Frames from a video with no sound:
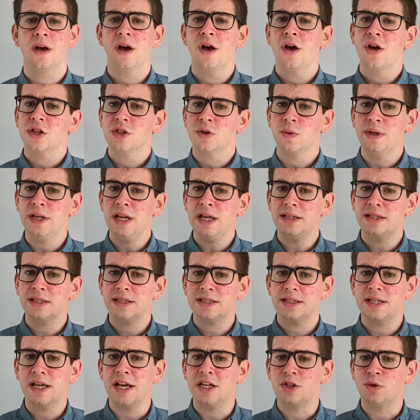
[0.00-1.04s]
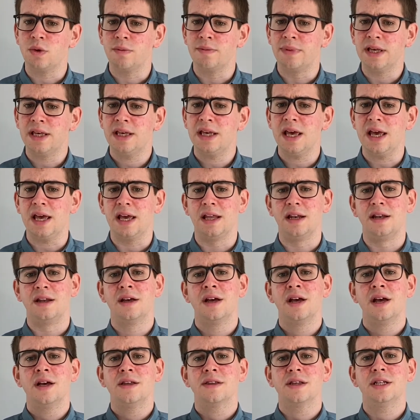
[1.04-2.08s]
So we need to see as we begin
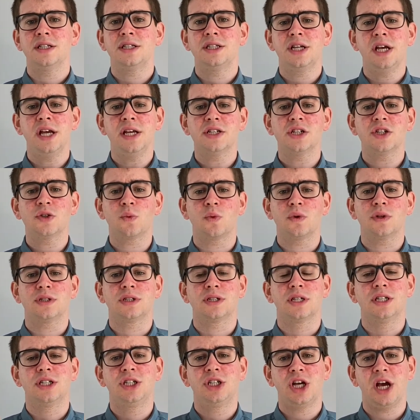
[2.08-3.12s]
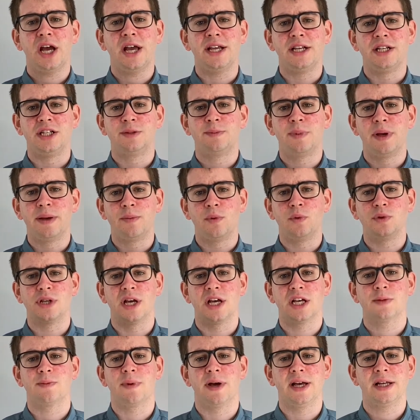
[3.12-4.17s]
that Jesus wants to change people's
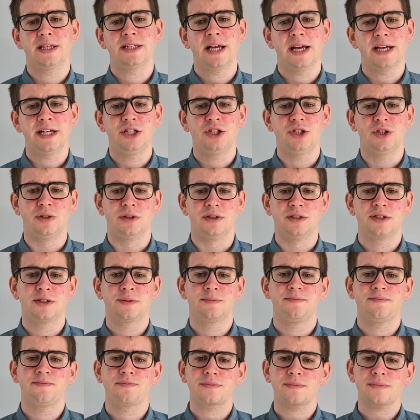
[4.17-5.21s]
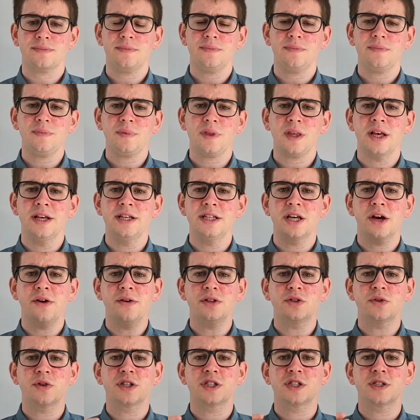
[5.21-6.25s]
expectations. He's going
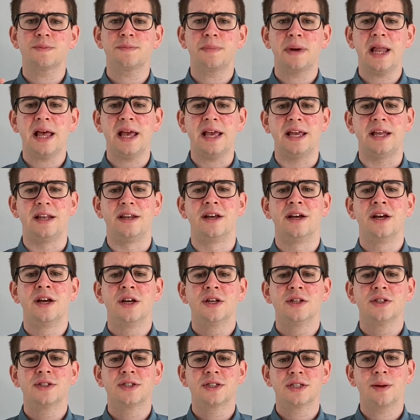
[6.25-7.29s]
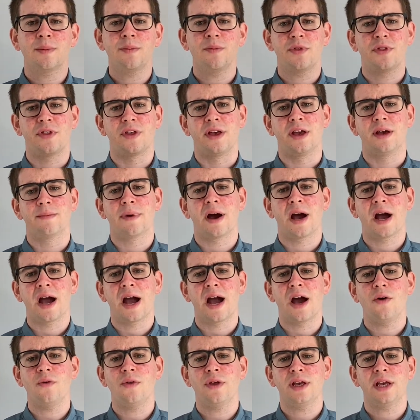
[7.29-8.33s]
to explain something about
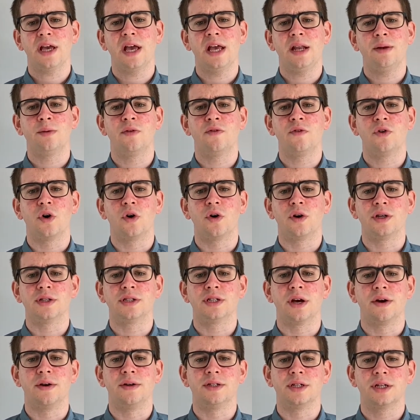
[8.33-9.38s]
how the kingdom of God is going to